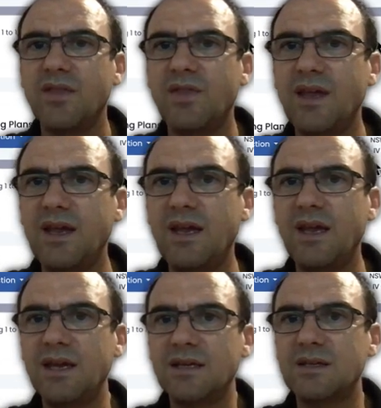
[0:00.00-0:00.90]

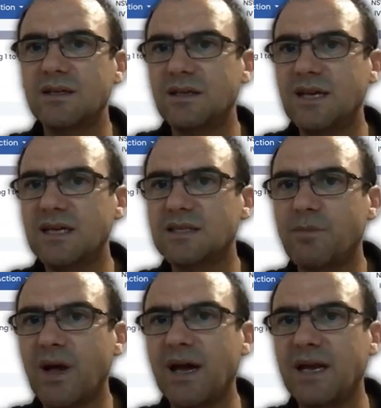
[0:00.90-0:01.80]
The next
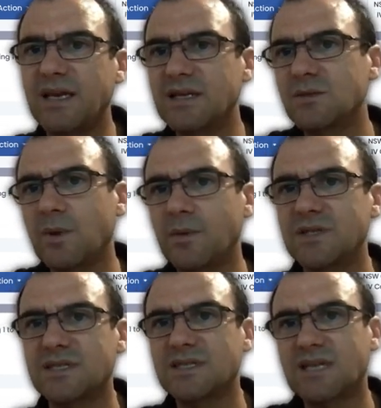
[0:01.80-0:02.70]
part is where we
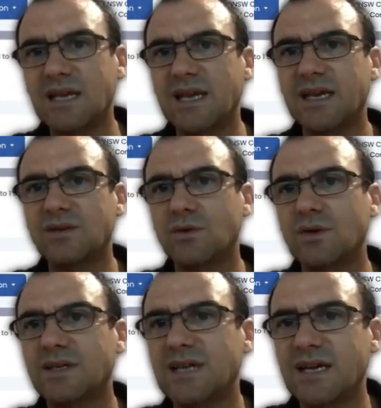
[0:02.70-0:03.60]
select or
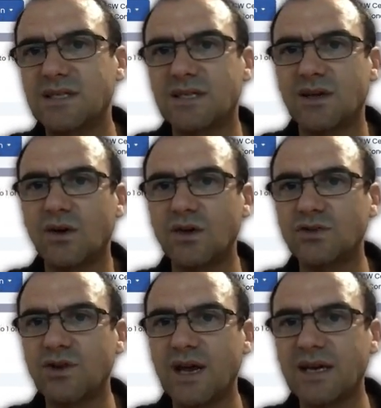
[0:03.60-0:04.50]
attach the
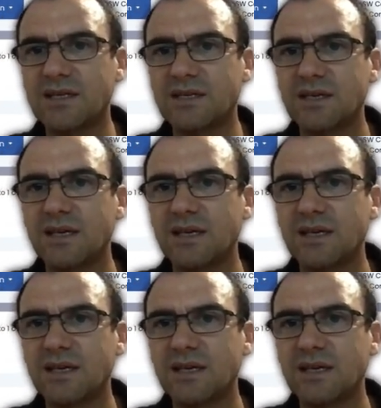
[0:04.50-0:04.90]
contract